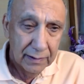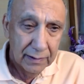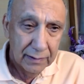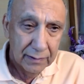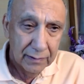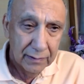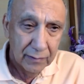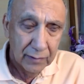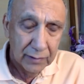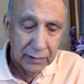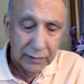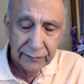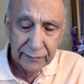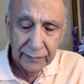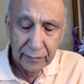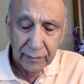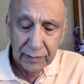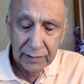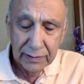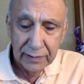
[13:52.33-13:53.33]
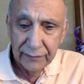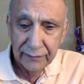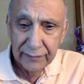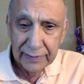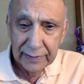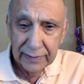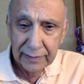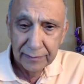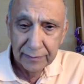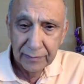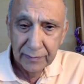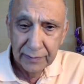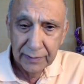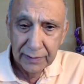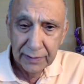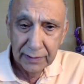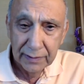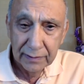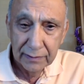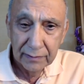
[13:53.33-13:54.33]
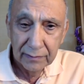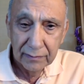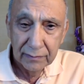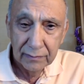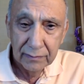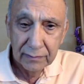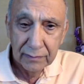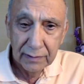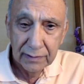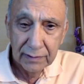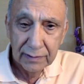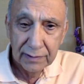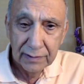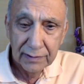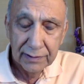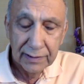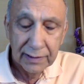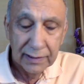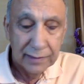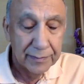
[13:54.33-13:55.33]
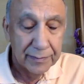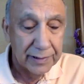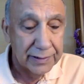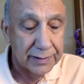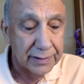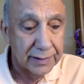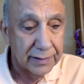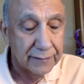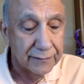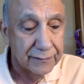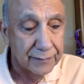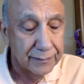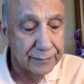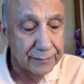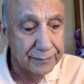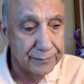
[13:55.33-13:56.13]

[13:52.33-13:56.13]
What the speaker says: of, whatever was available there to understand myself.